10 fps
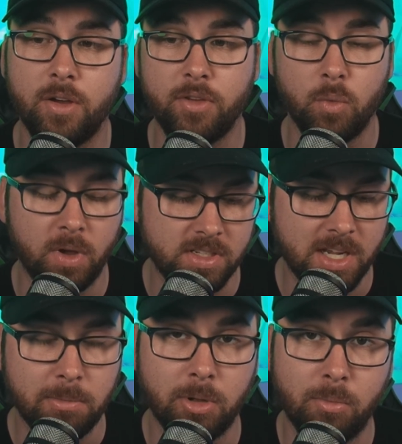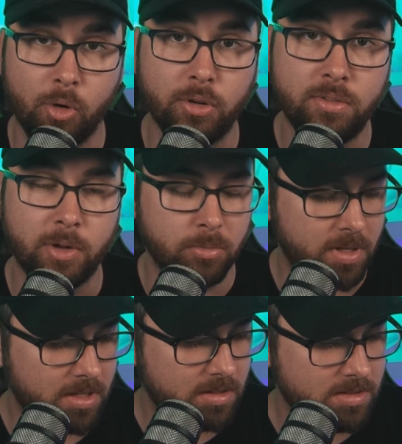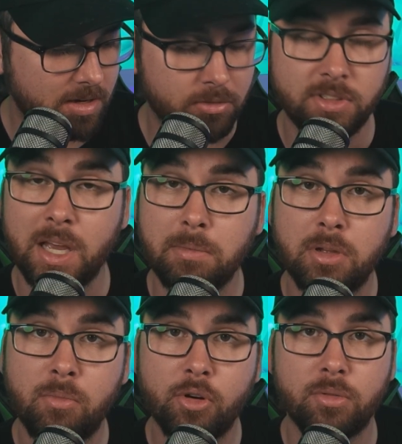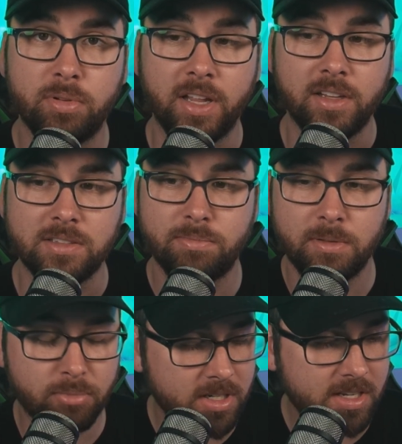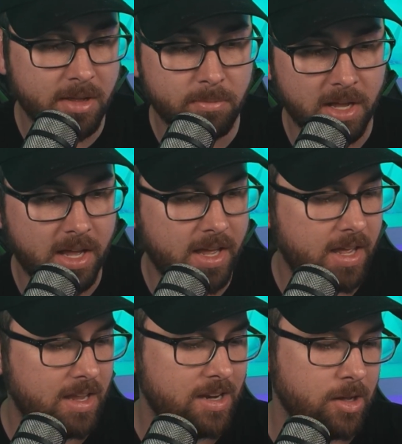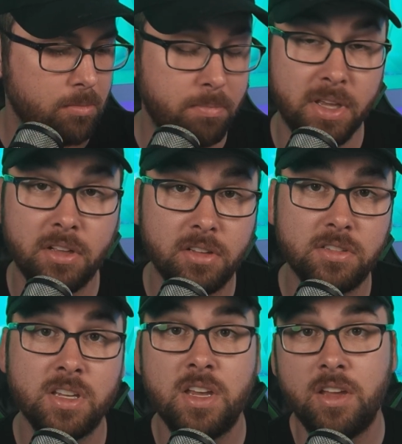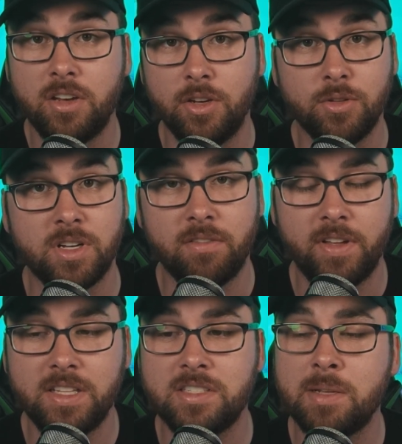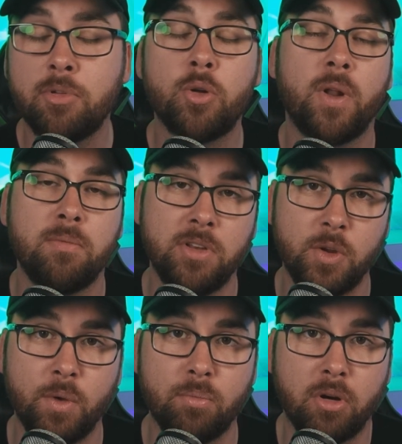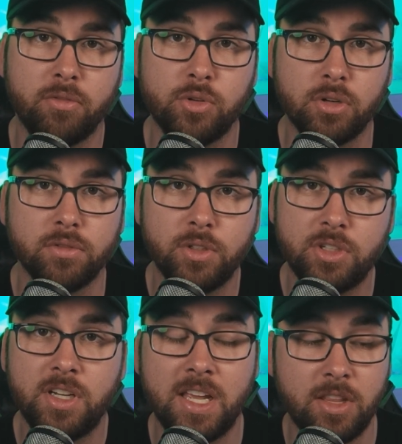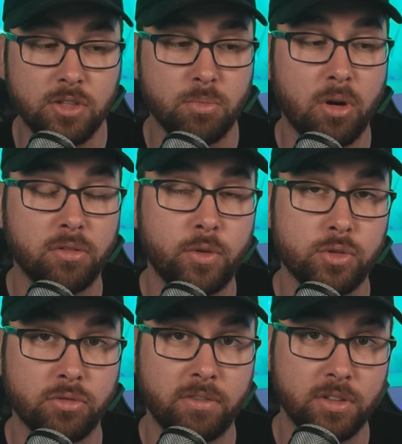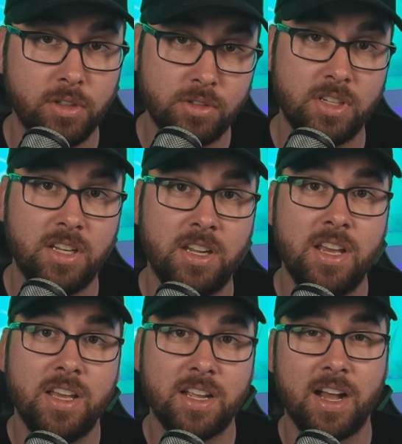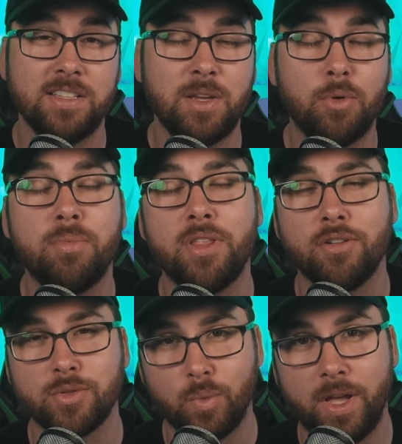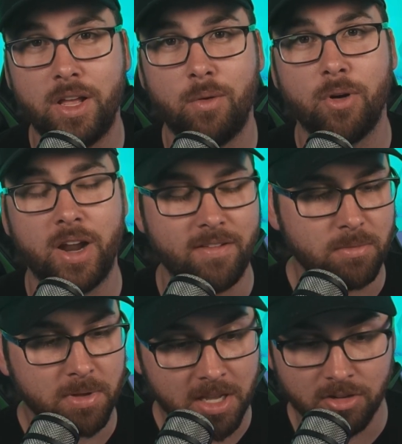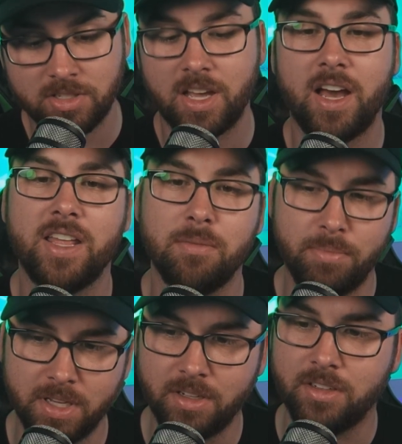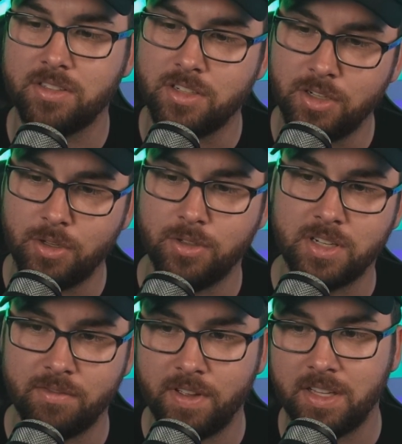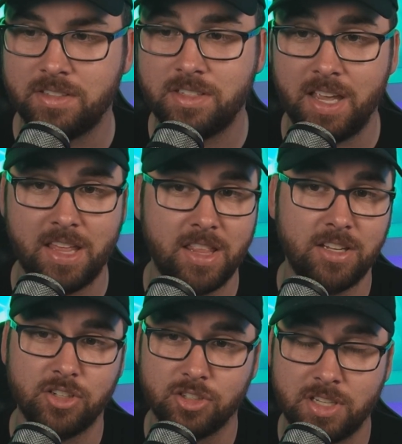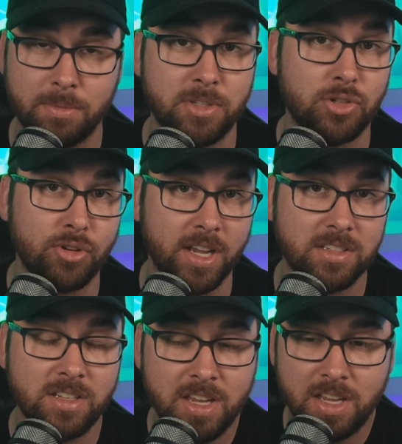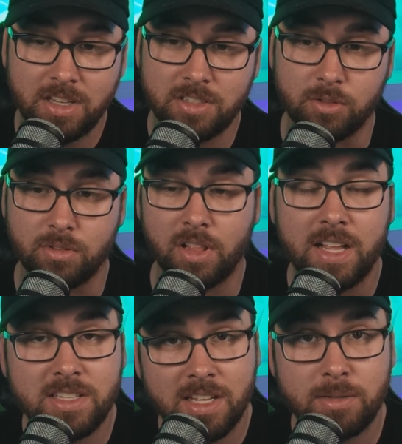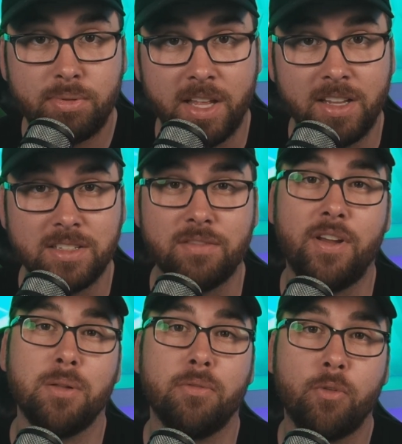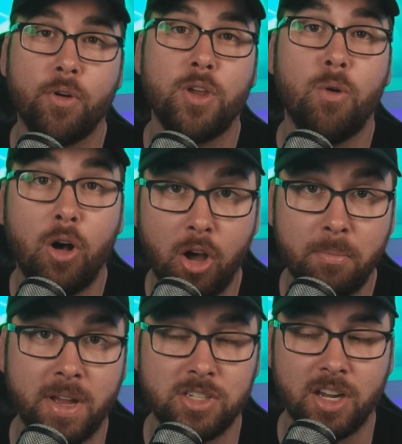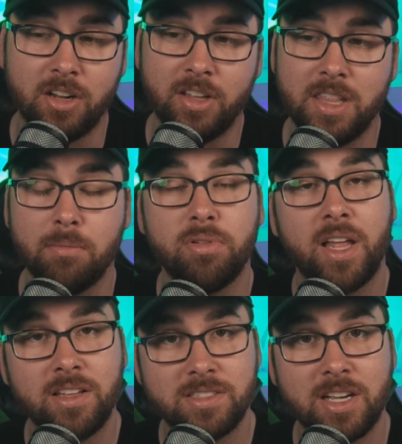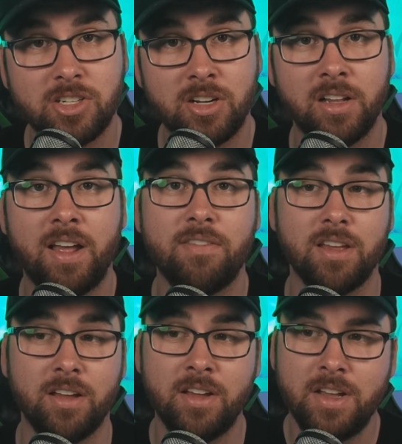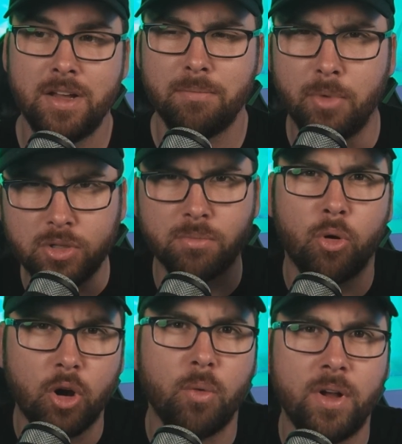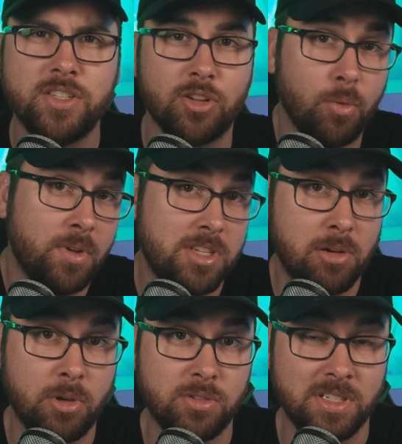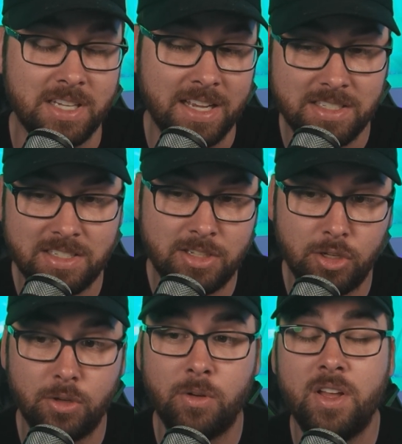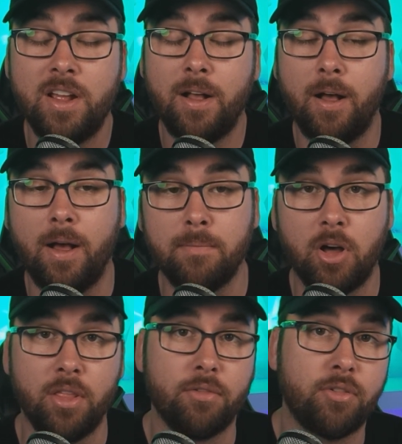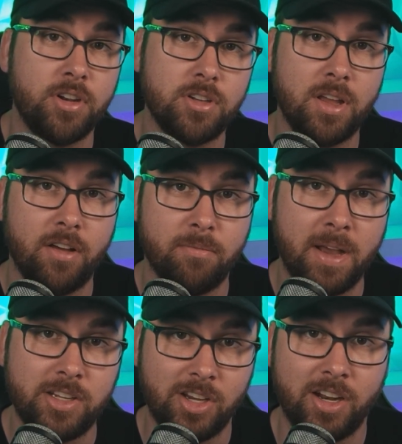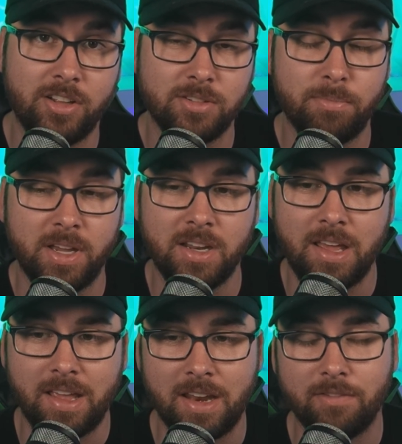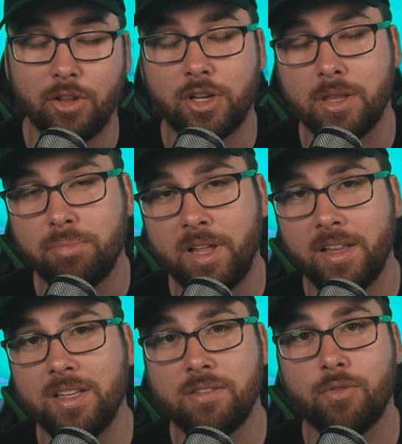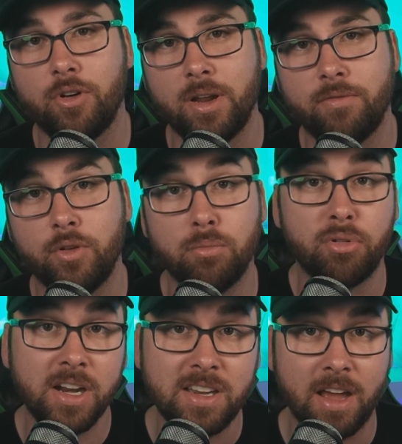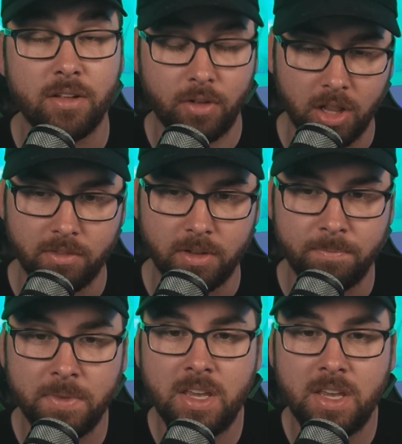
if you want Diablo Immortal, there will be several Diablo Immortal playlists, breakdown by, you know, builds, news and events, similar to what I've been doing with Marvel Future Revolution. And those Marvel Future Revolution content will be there as well, where I have the beginner's guide, the builds, news and events, and then just tips and tricks. So lots and lots of playlists available for you on my channel. In the playlist section, I'll have the most important ones are the ones that you're most enticed to um, on the front of my channel. But again, look at the playlist for a full breakdown of all of them.